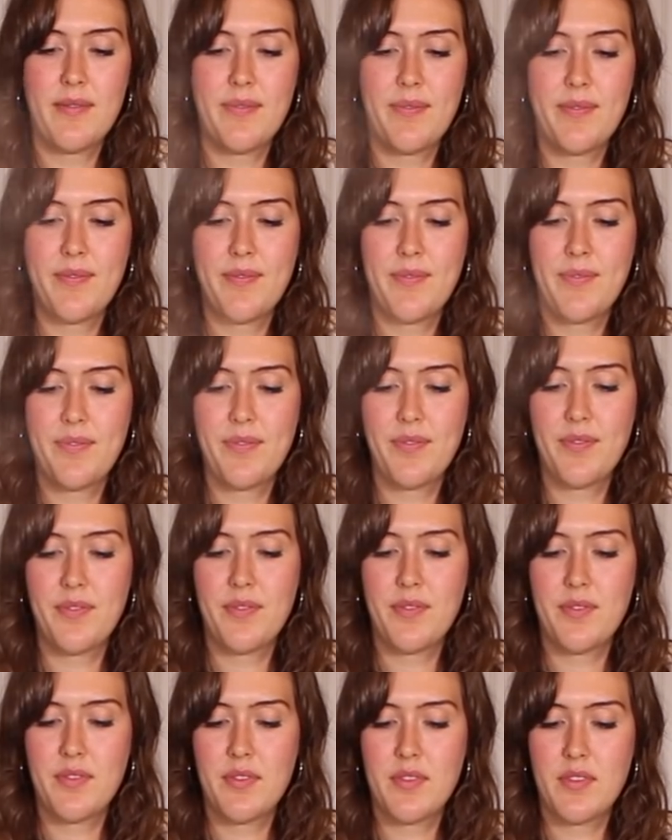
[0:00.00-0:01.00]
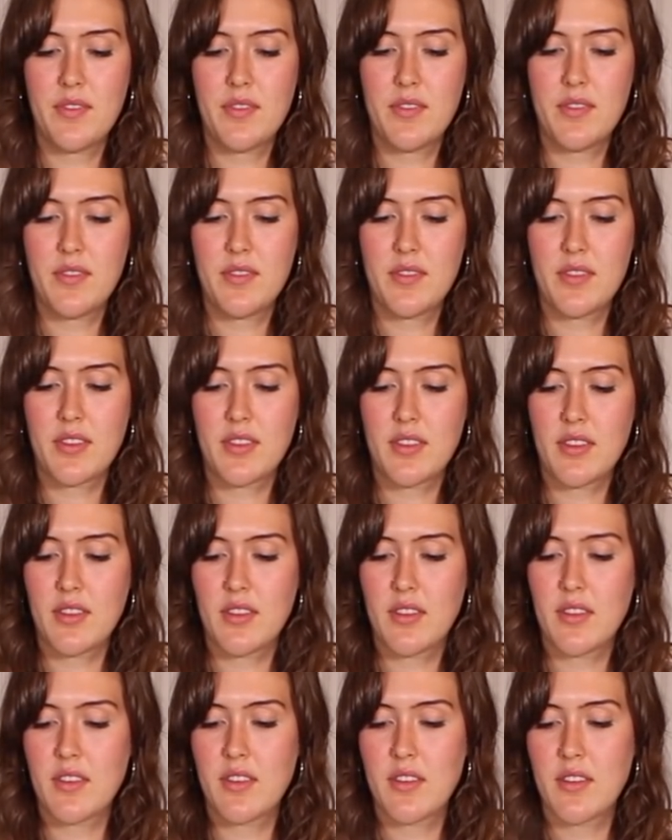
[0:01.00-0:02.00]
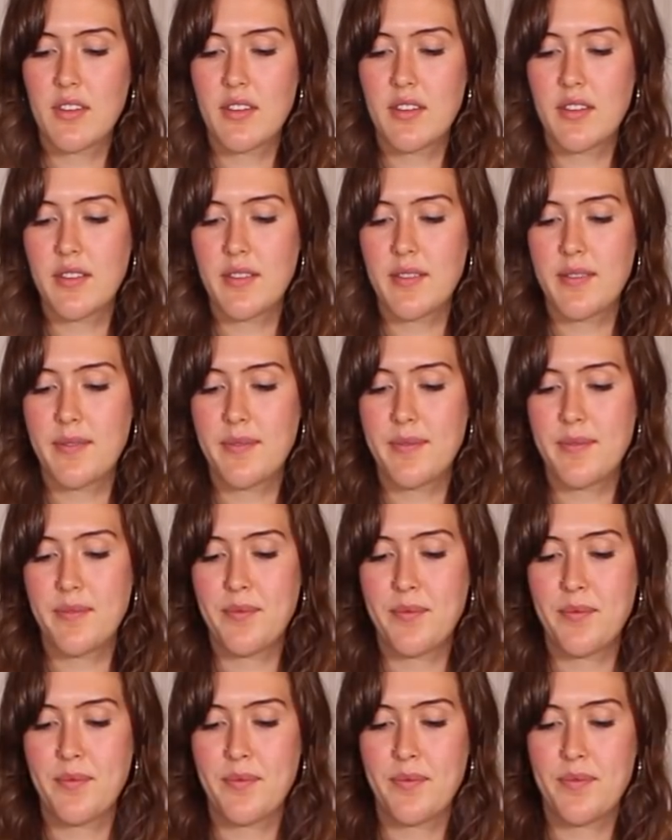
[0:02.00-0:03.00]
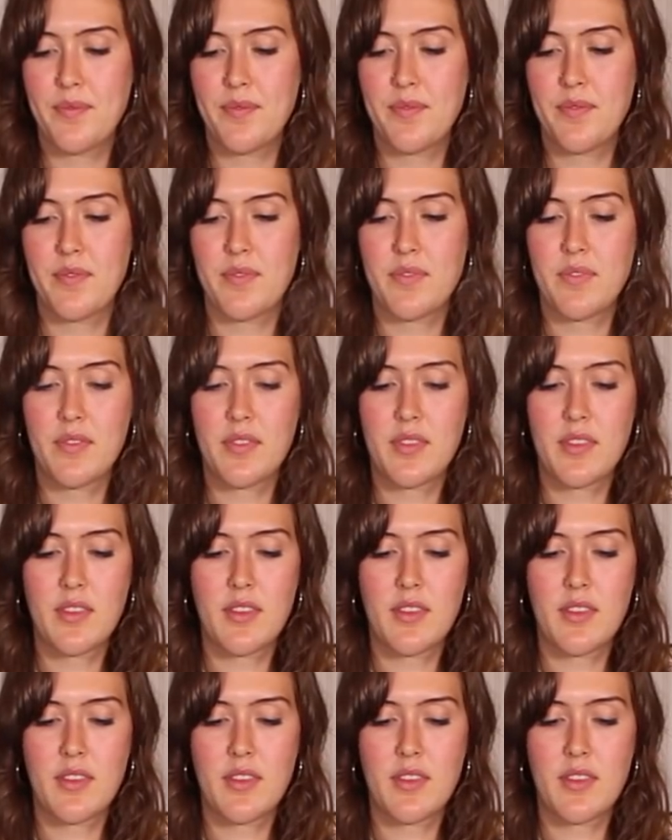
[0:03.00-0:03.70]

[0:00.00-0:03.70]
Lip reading: [no speech]